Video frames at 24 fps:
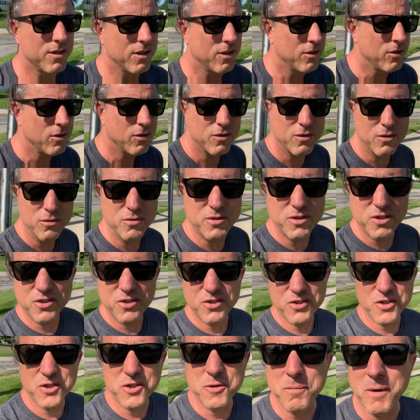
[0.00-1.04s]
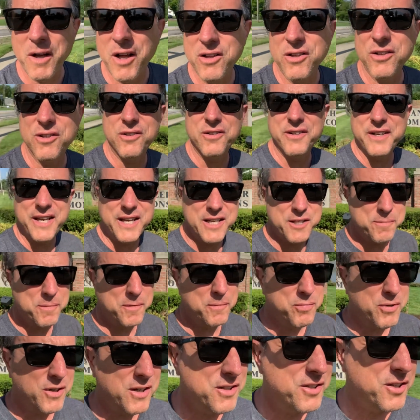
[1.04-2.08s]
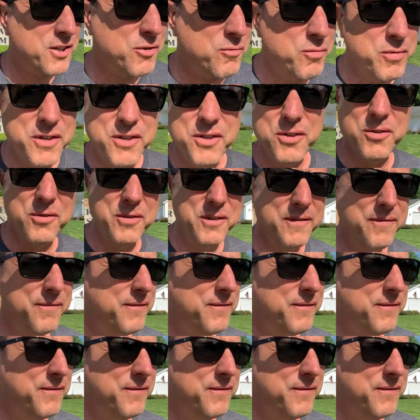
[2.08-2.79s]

So it was just a small little enhancement project we do.